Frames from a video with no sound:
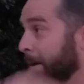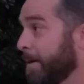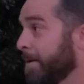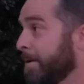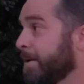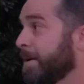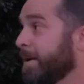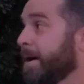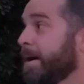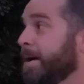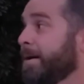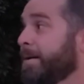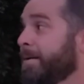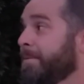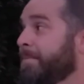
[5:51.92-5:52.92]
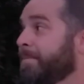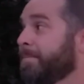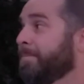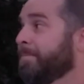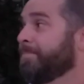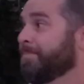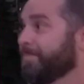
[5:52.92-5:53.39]

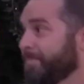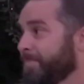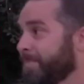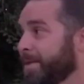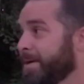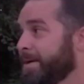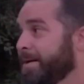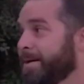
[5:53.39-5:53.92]
Nobody speaks.